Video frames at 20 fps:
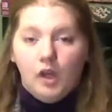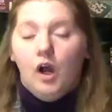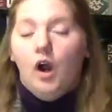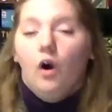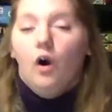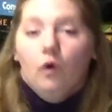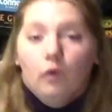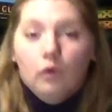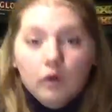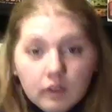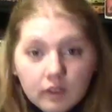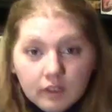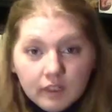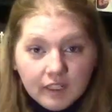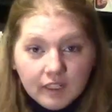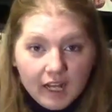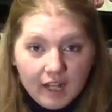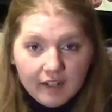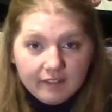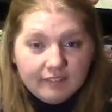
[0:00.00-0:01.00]
Oh,
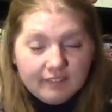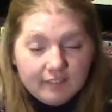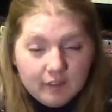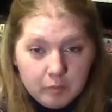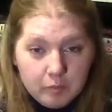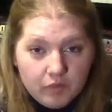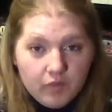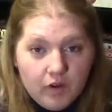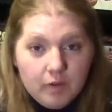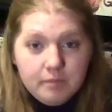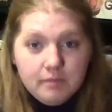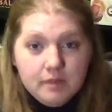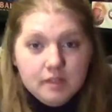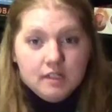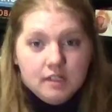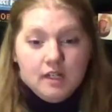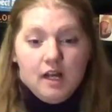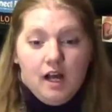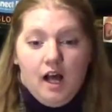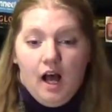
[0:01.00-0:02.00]
and some of them
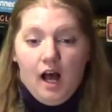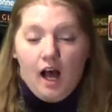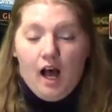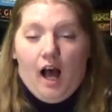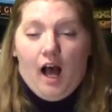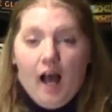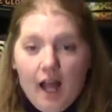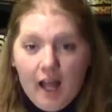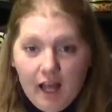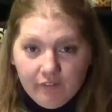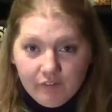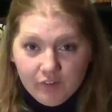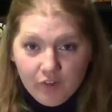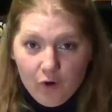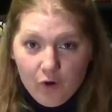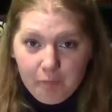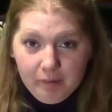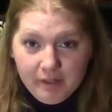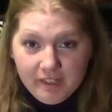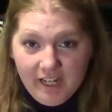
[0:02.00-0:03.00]
I haven't
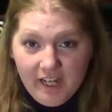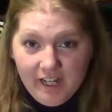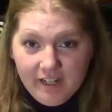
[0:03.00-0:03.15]
opened